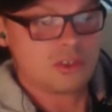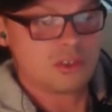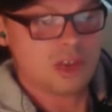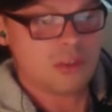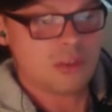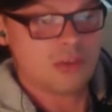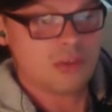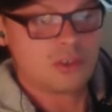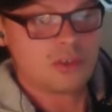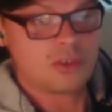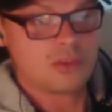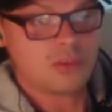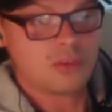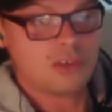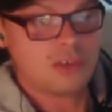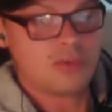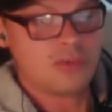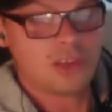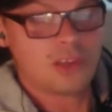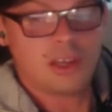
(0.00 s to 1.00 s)

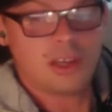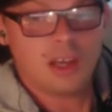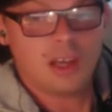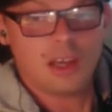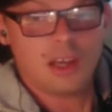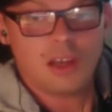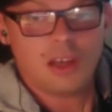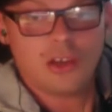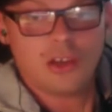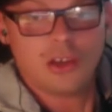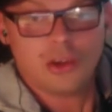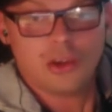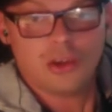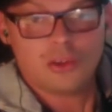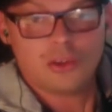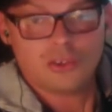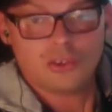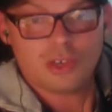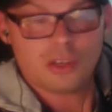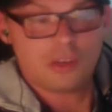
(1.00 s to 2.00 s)
subject briefly.
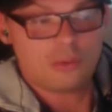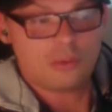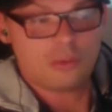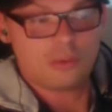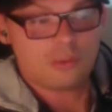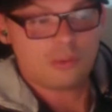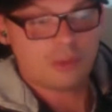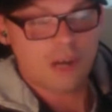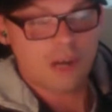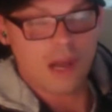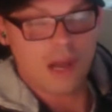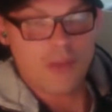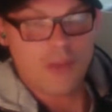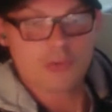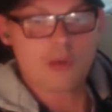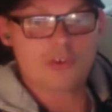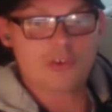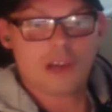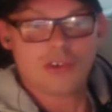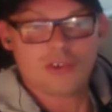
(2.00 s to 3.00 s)
You said that perhaps
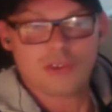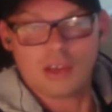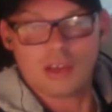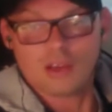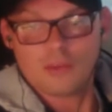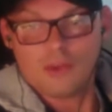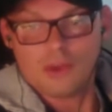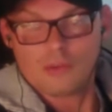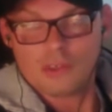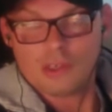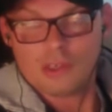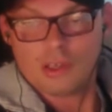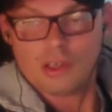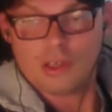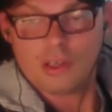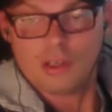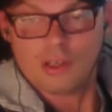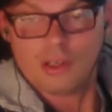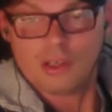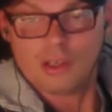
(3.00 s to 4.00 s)
I should get involved
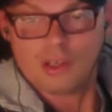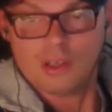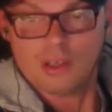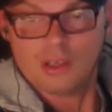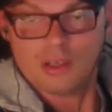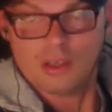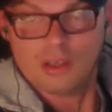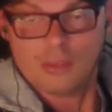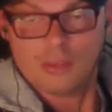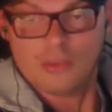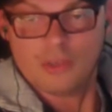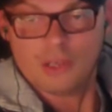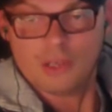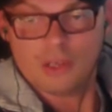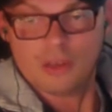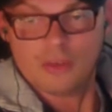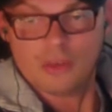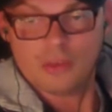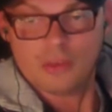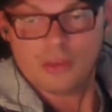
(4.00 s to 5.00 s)
in
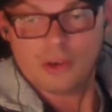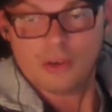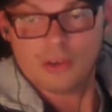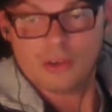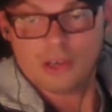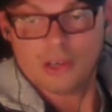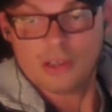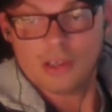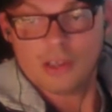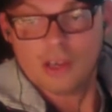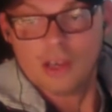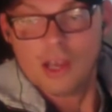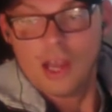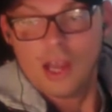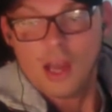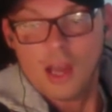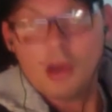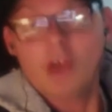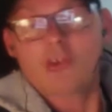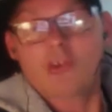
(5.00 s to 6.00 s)
a different project,
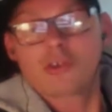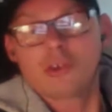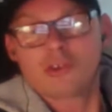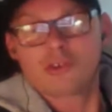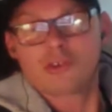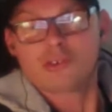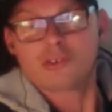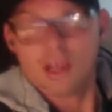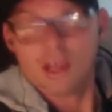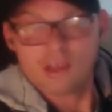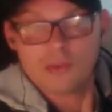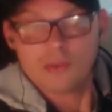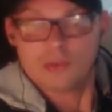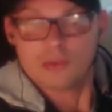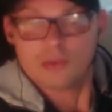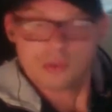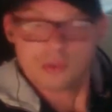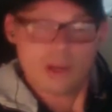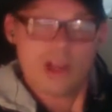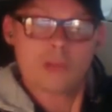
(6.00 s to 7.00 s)
and my response to that
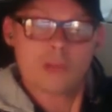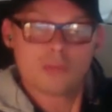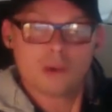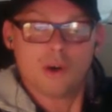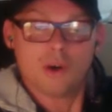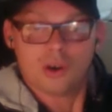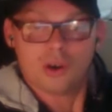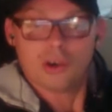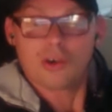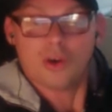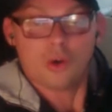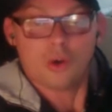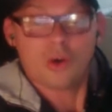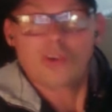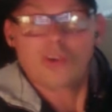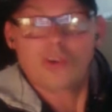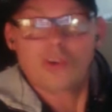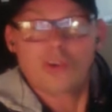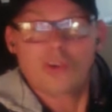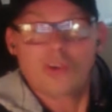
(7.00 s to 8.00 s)
is, well,
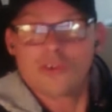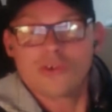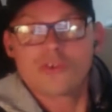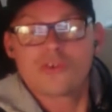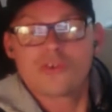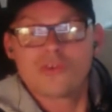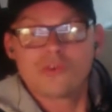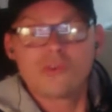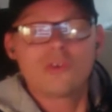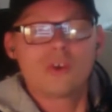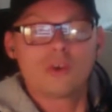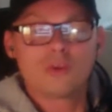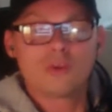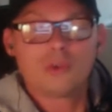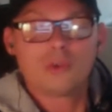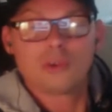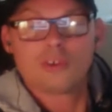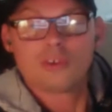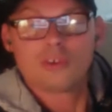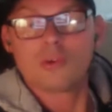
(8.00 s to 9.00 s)
or you could
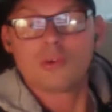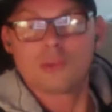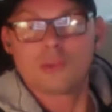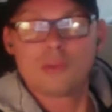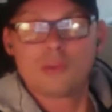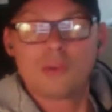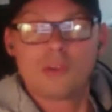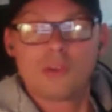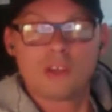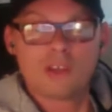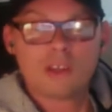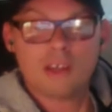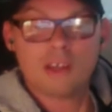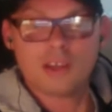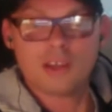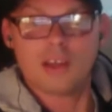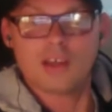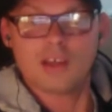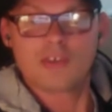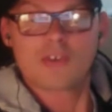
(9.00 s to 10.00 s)
pull some more people in
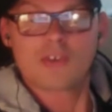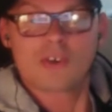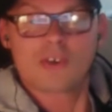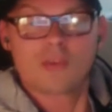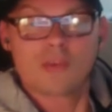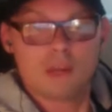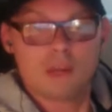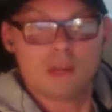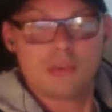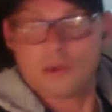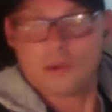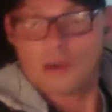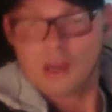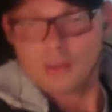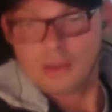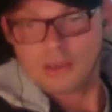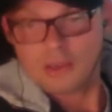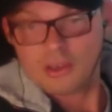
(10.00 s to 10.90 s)
and start pair program.